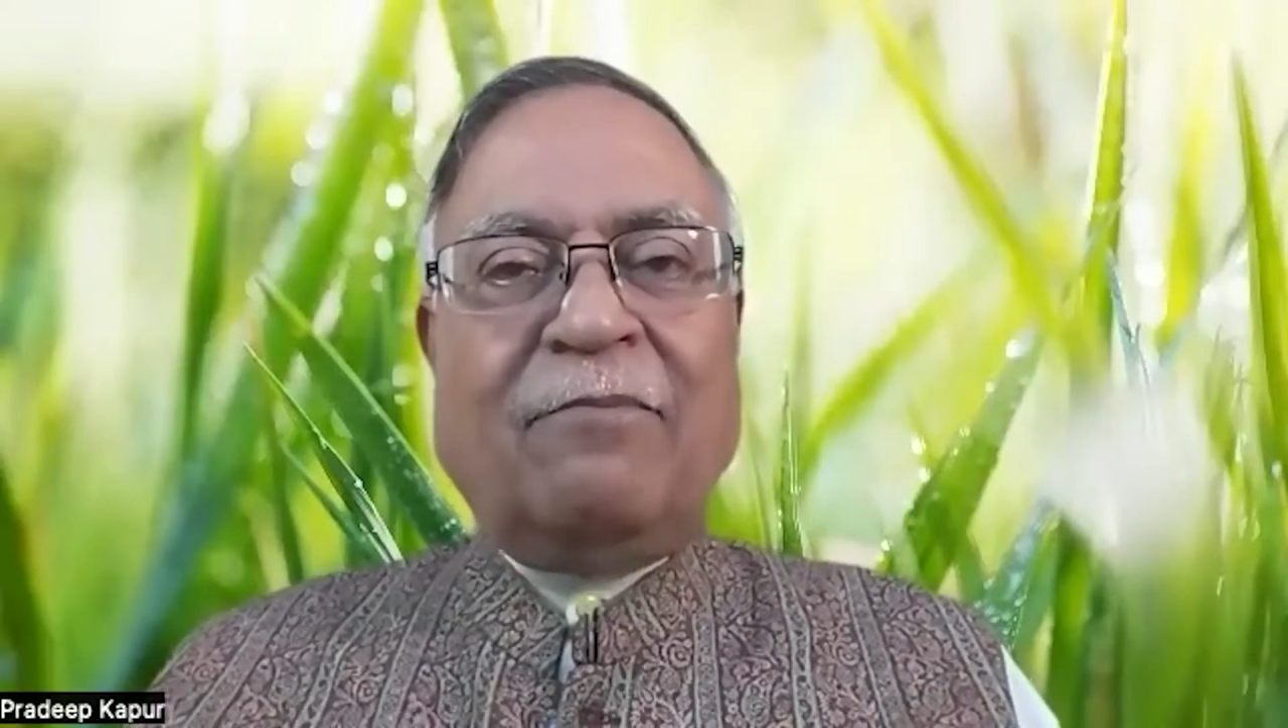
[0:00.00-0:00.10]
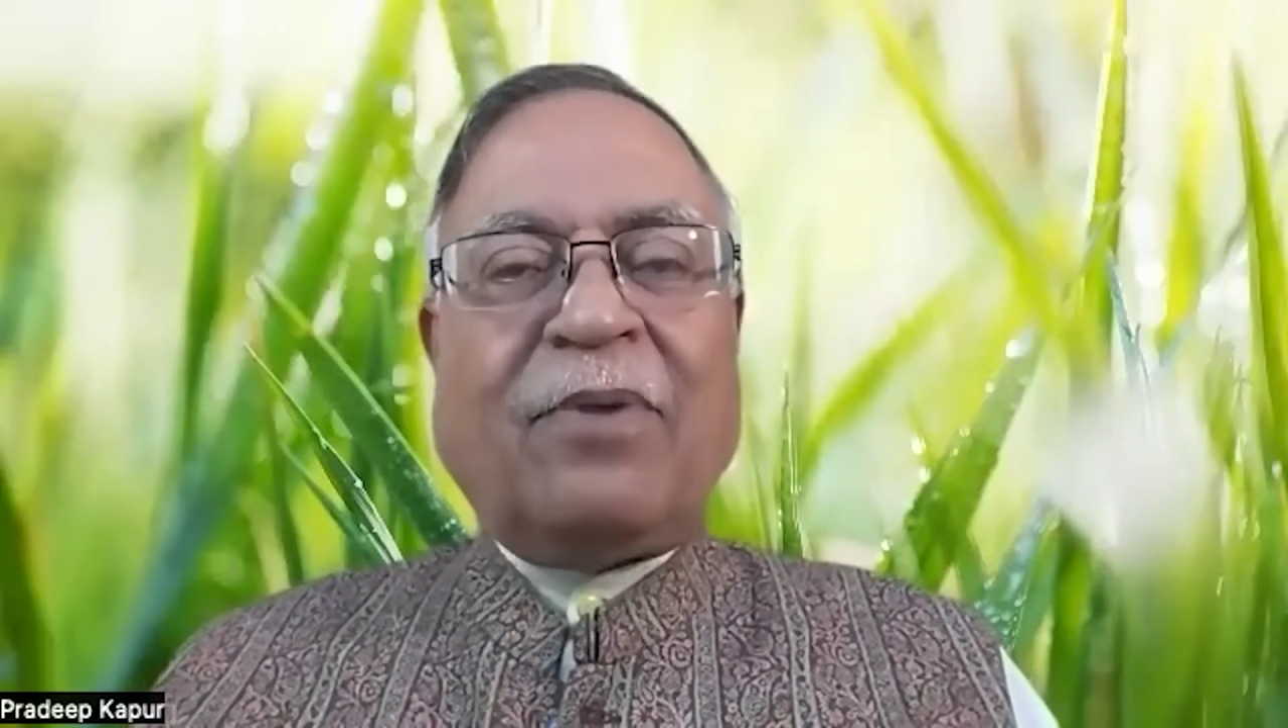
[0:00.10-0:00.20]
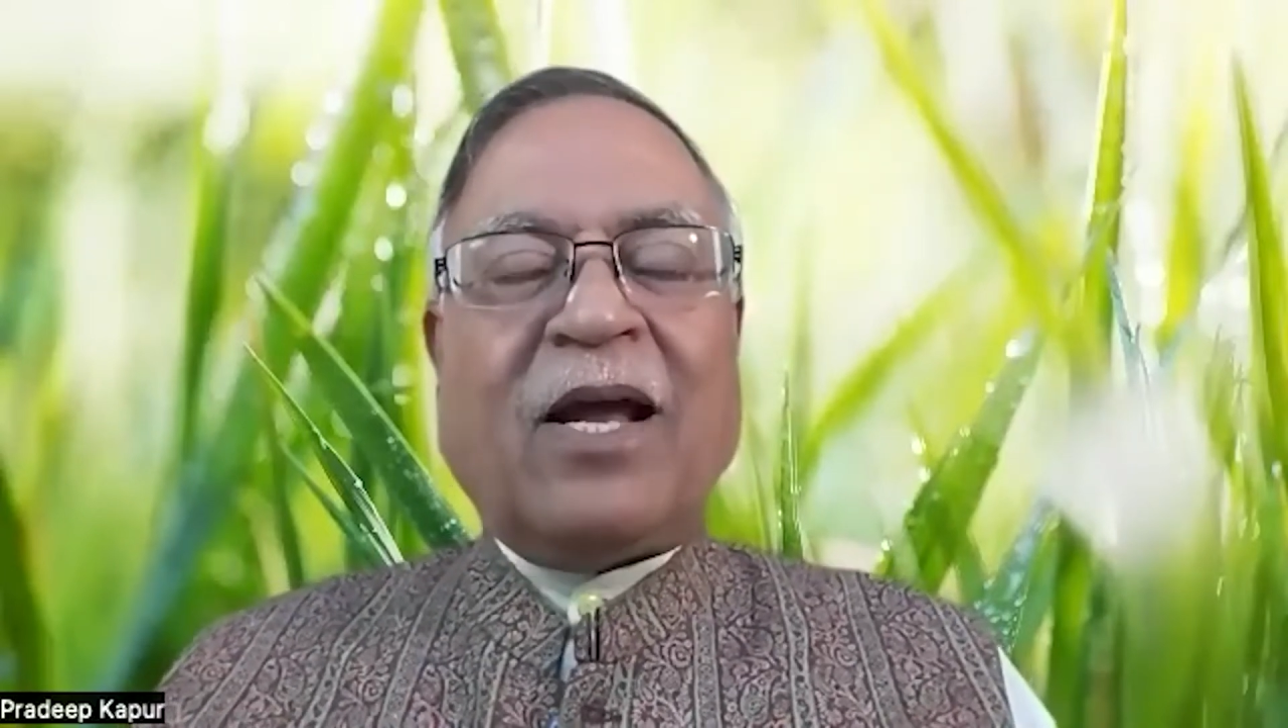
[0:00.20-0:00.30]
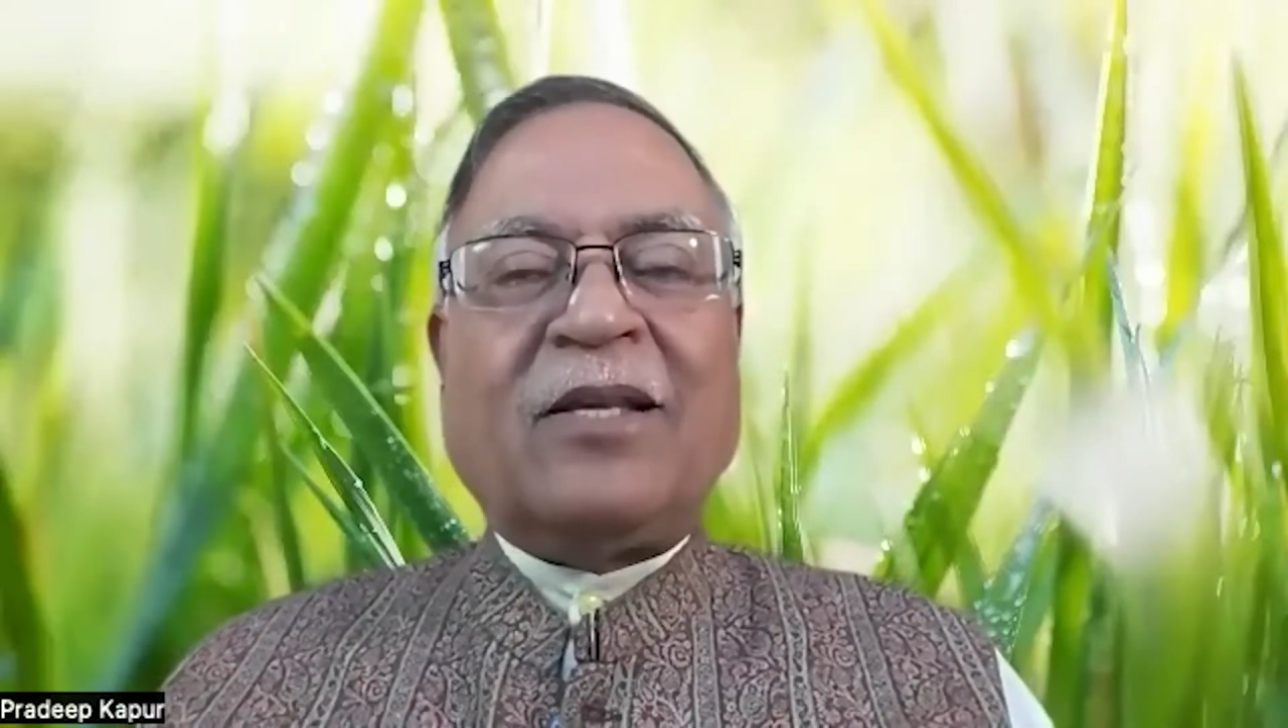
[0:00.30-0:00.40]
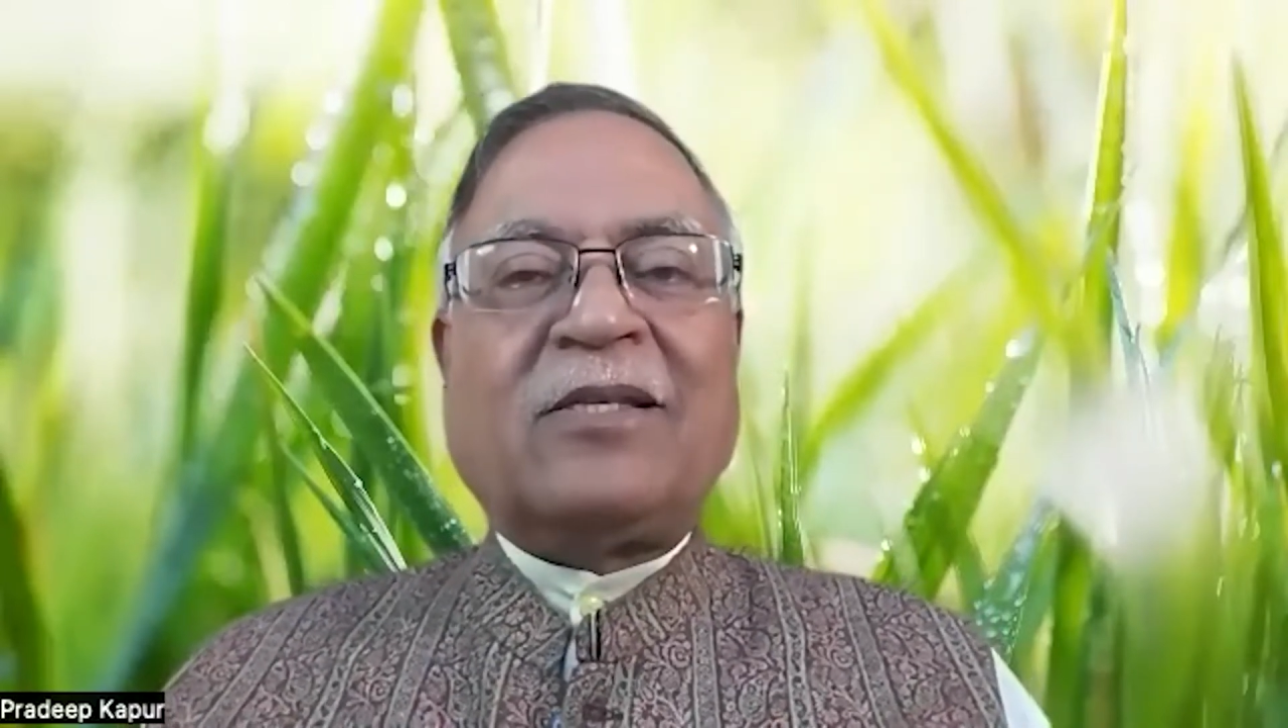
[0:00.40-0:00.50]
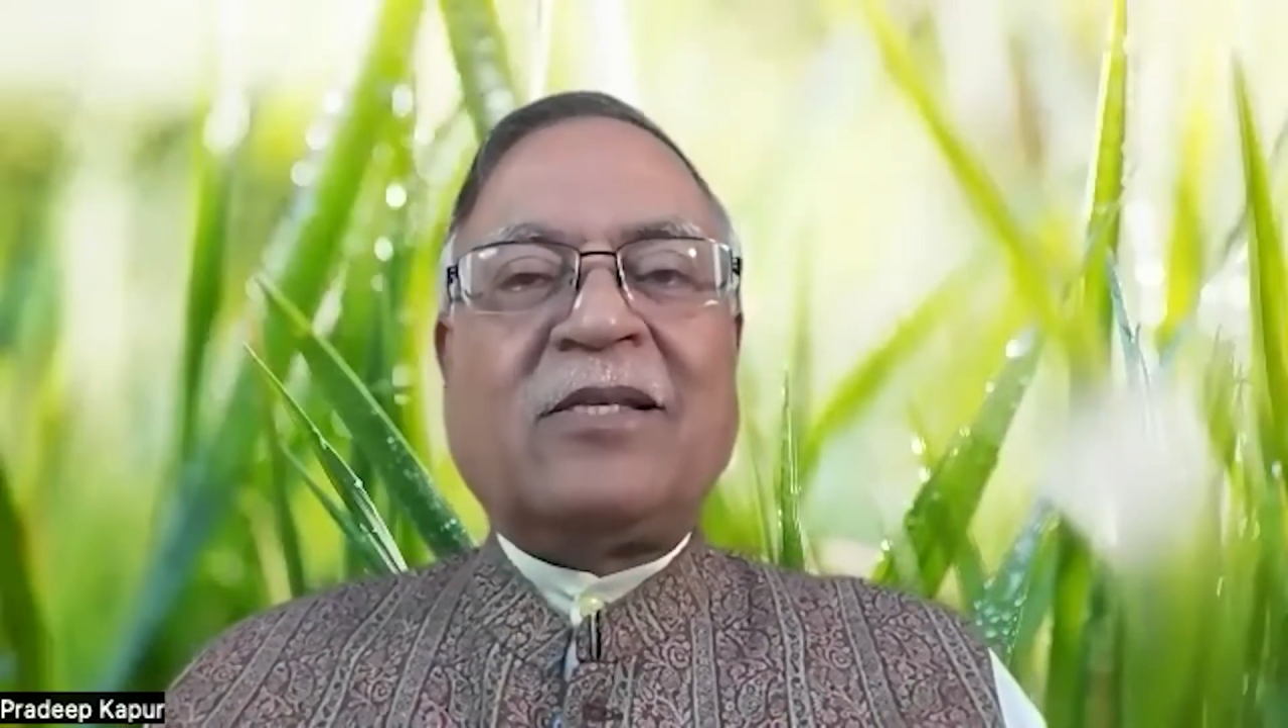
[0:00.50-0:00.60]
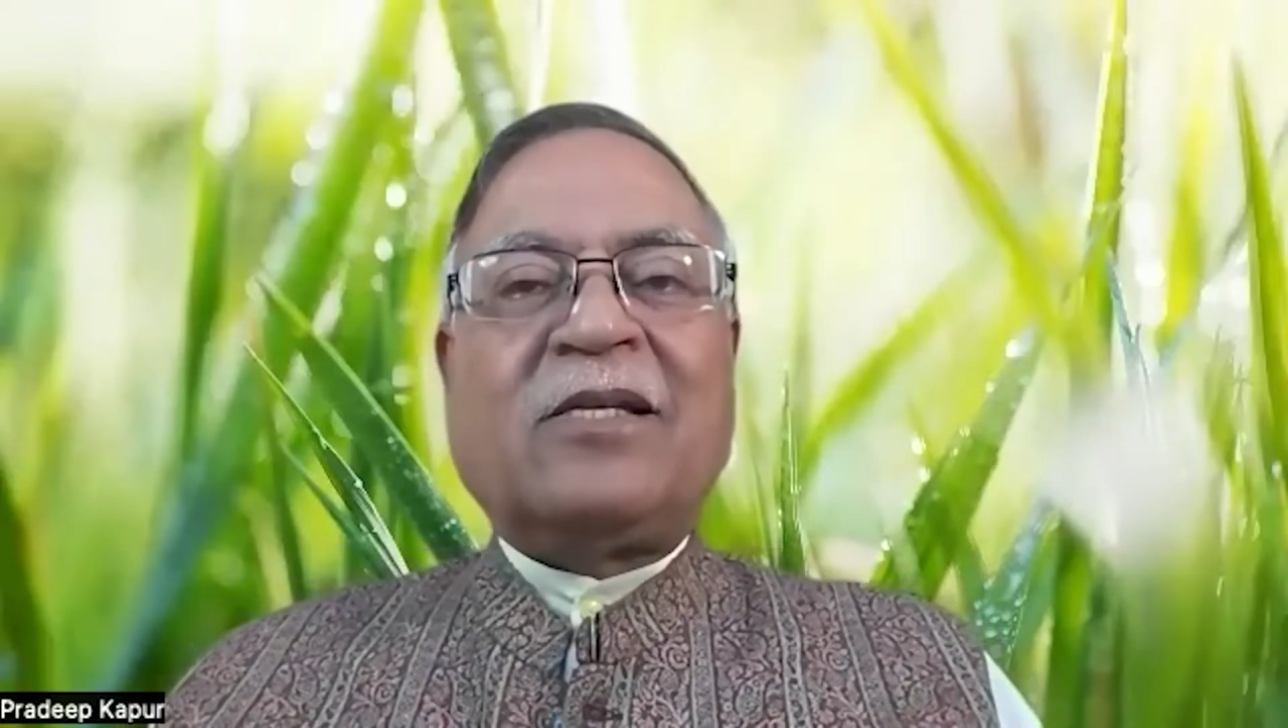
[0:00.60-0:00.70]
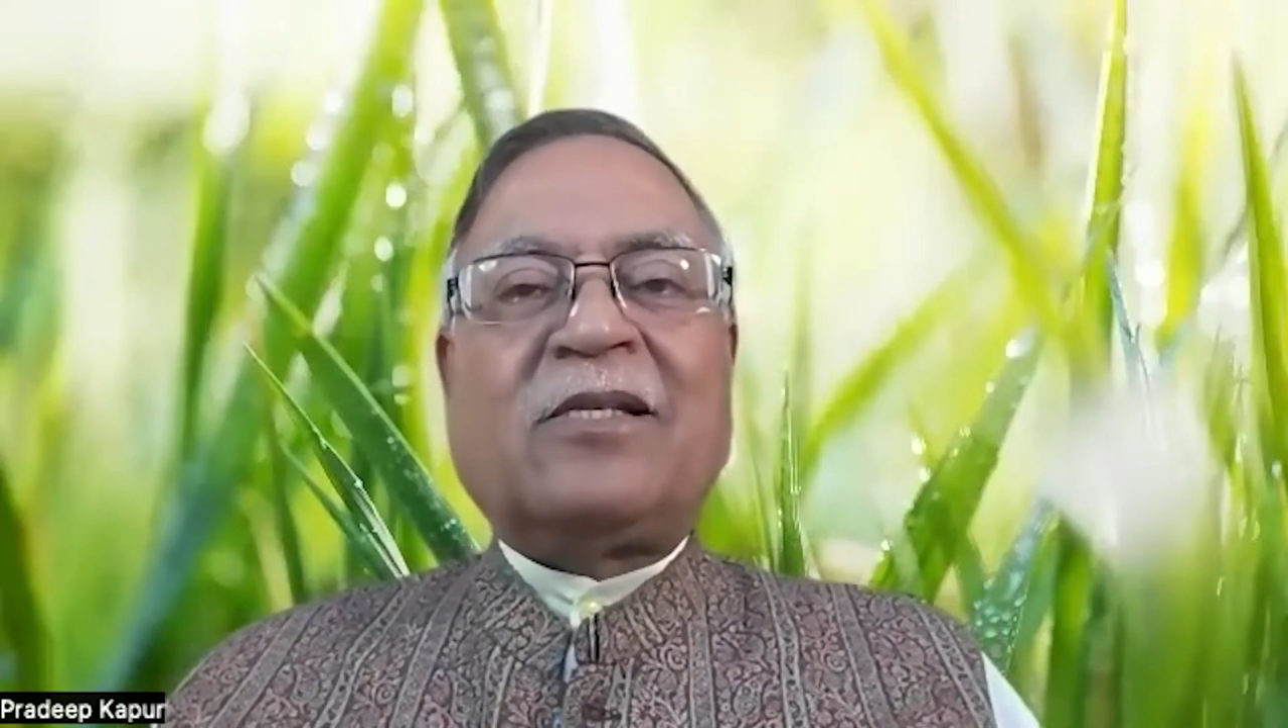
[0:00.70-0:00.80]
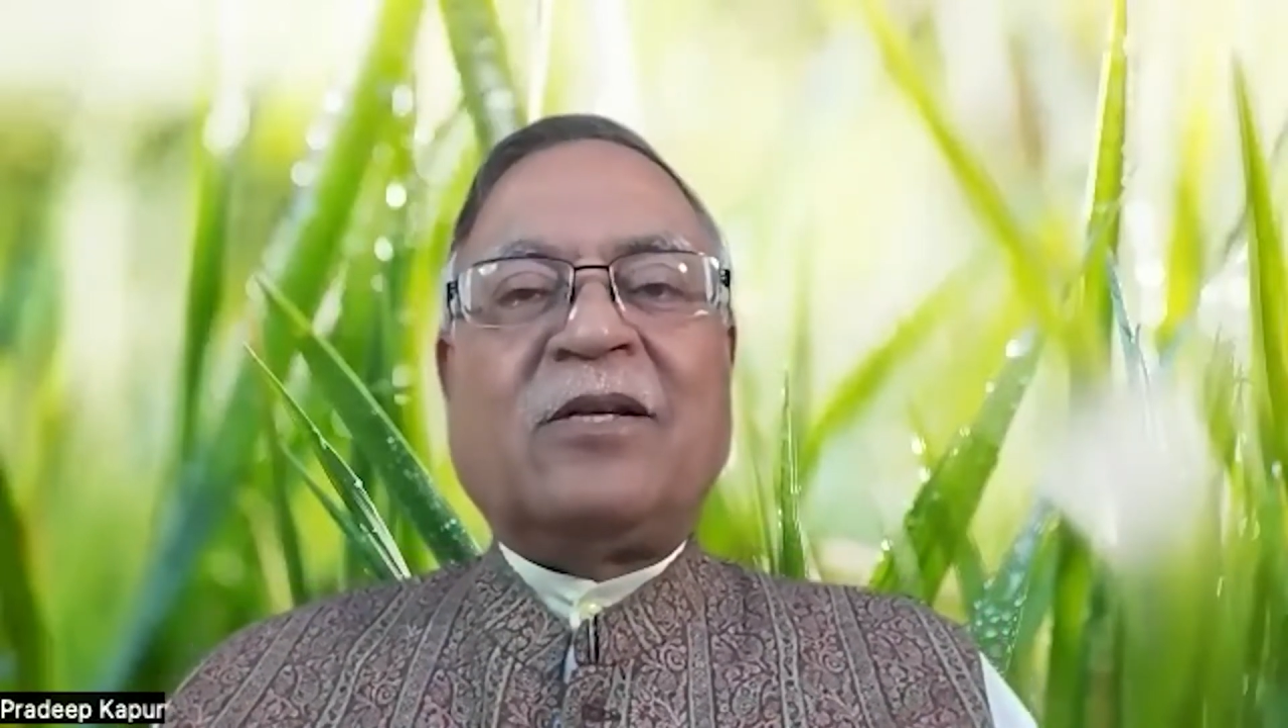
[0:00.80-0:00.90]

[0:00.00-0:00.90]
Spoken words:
branches